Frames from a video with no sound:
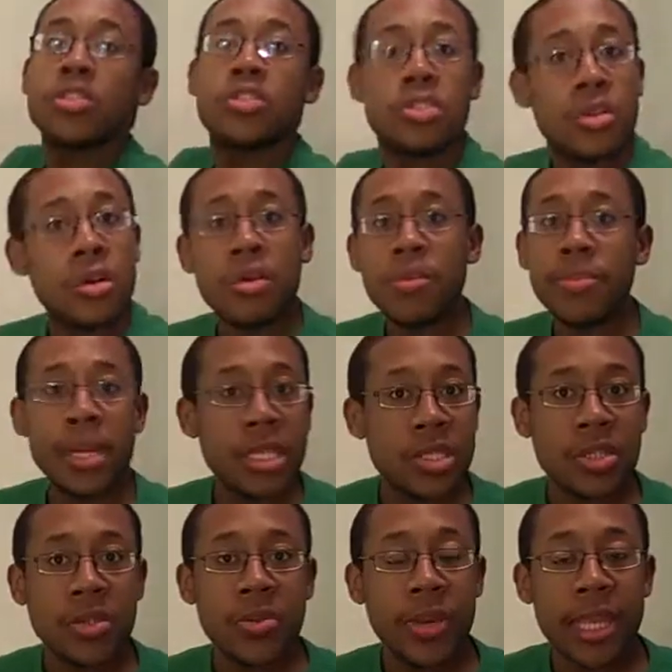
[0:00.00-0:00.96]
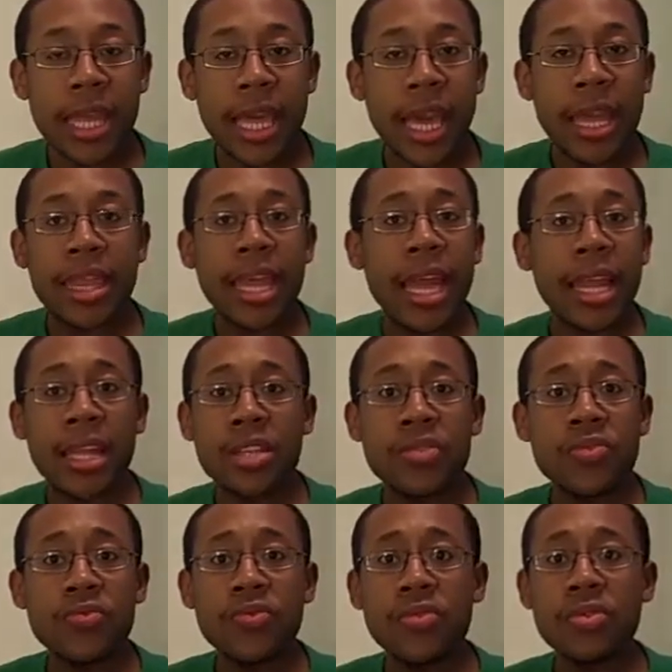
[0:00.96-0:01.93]
Don't be doing that. That
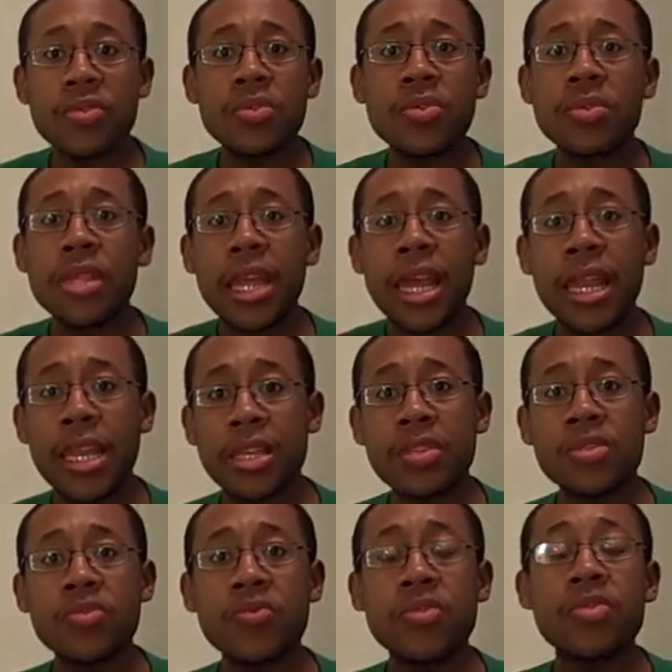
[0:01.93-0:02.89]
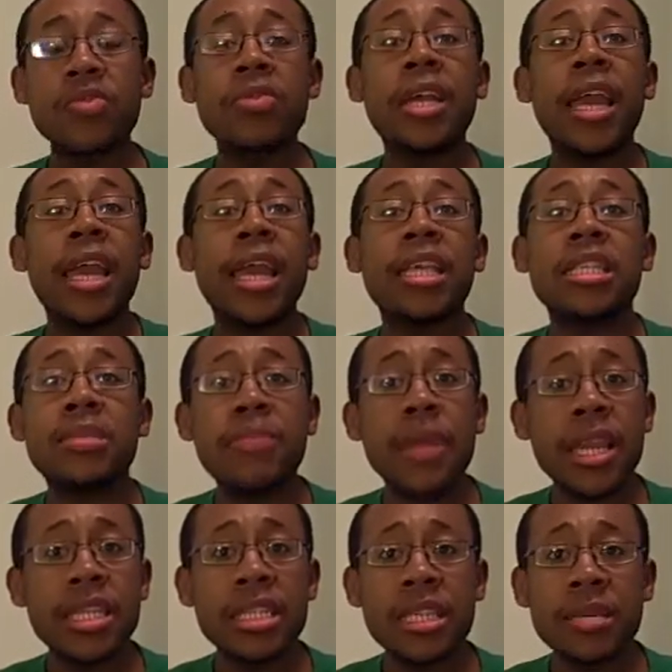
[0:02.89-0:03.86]
is rude. That is rude.
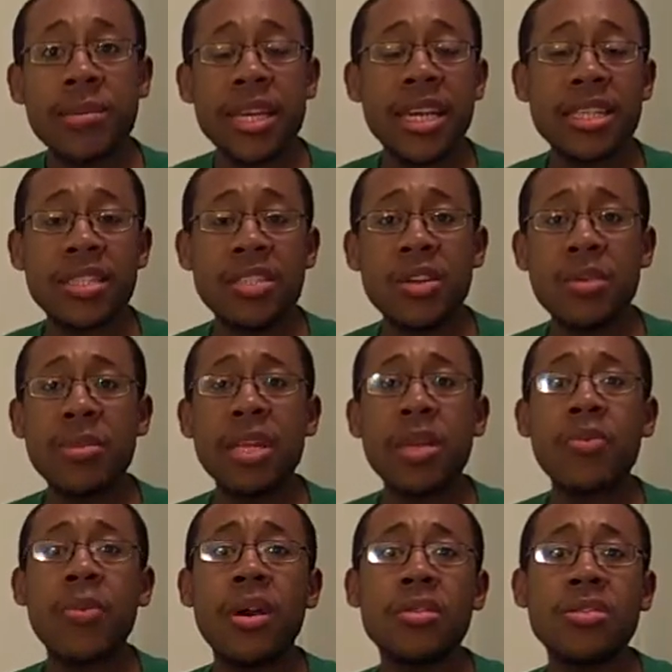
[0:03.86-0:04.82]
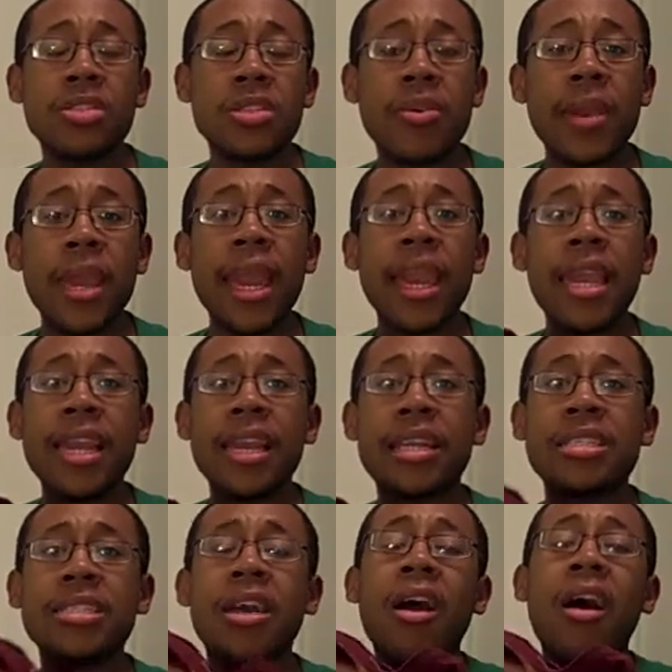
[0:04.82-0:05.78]
Especially because nobody wants your
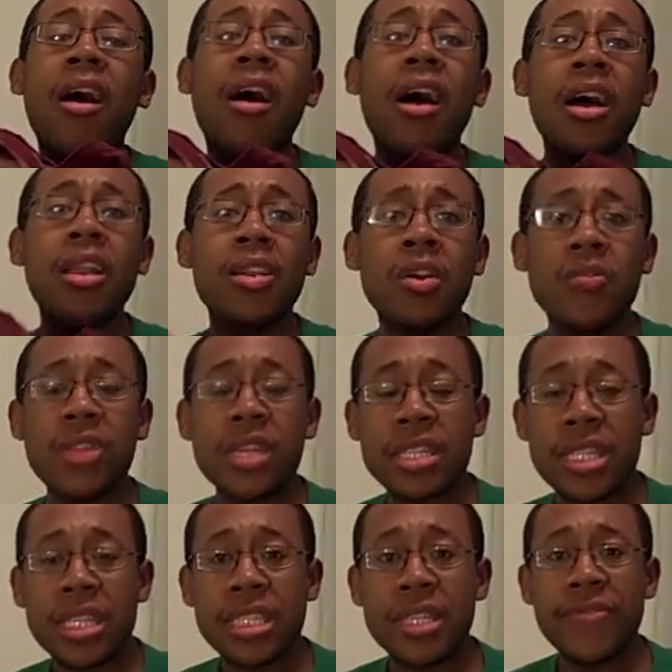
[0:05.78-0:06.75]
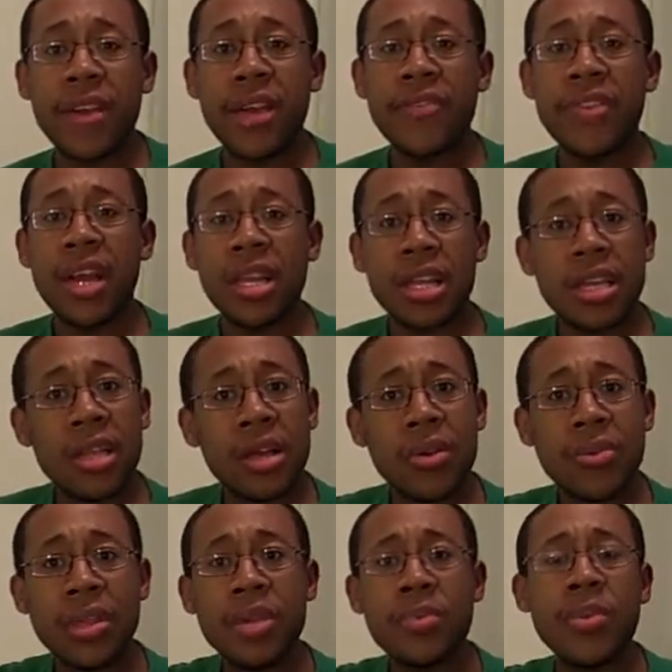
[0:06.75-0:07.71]
hands all over the $65
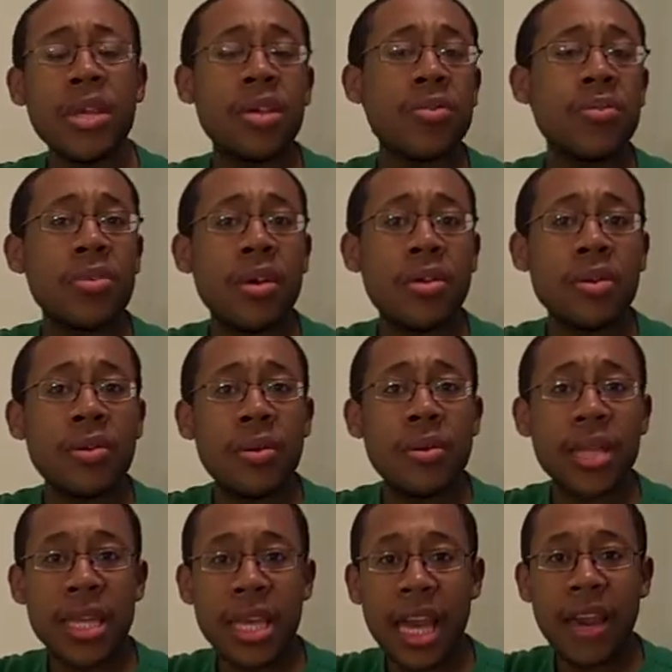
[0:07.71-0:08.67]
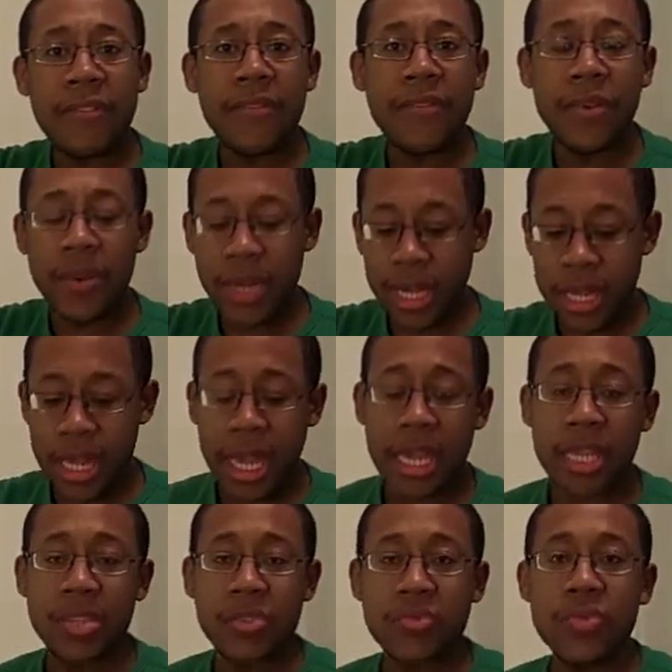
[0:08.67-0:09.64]
clothing when you know you only got $40.
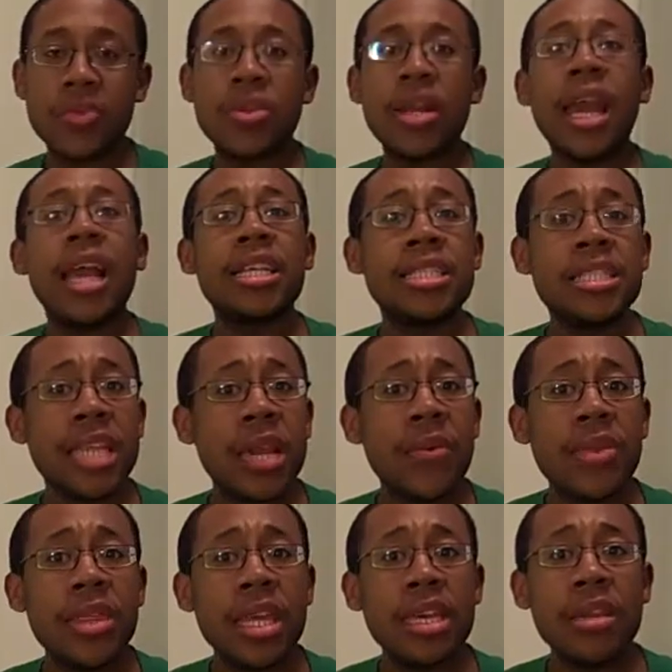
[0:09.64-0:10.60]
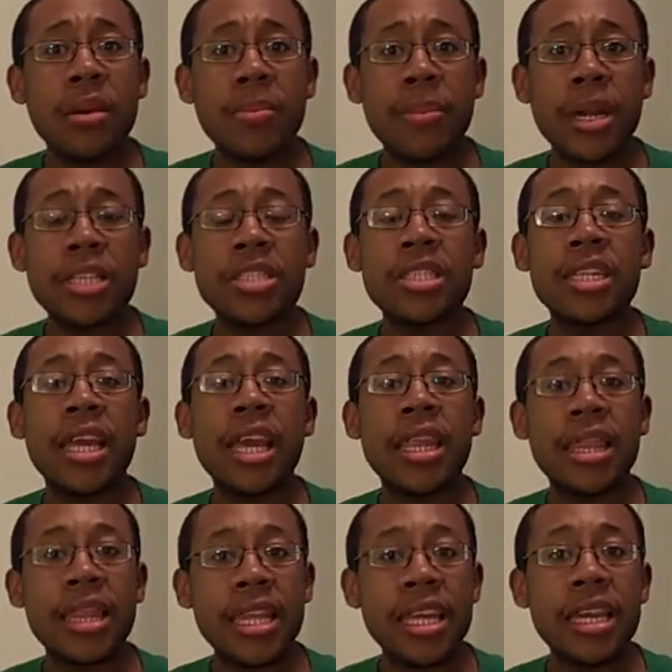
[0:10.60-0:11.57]
That is rude. Stay within your budget
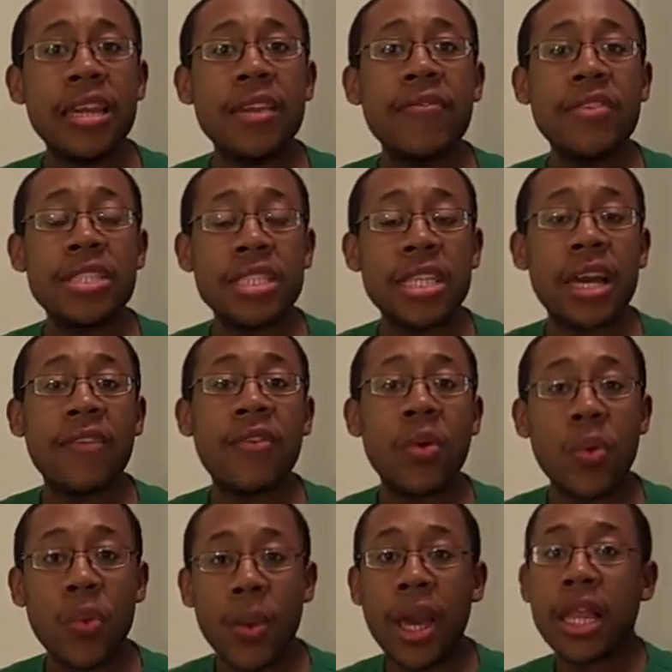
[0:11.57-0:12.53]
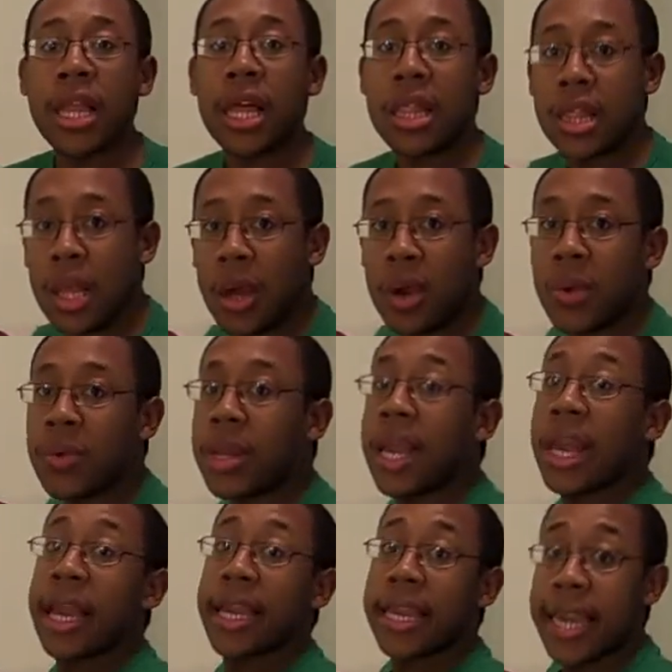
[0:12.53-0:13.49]
and leave stuff well alone.
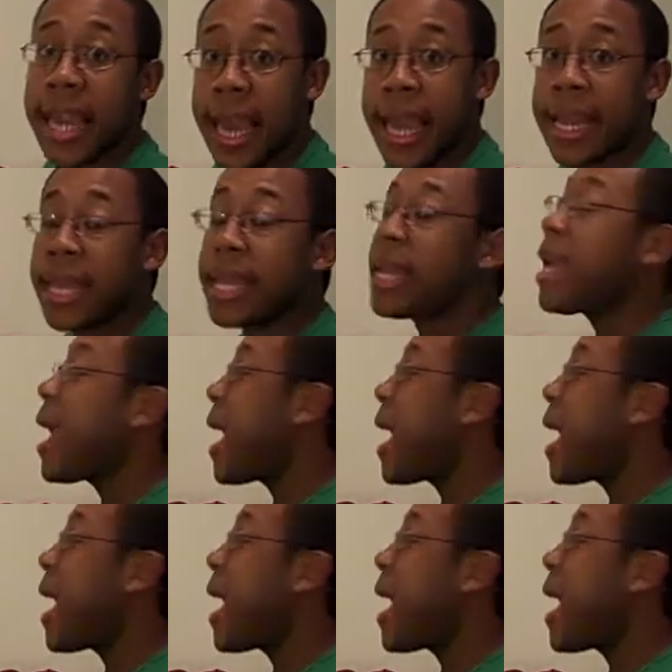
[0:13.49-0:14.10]
Got it?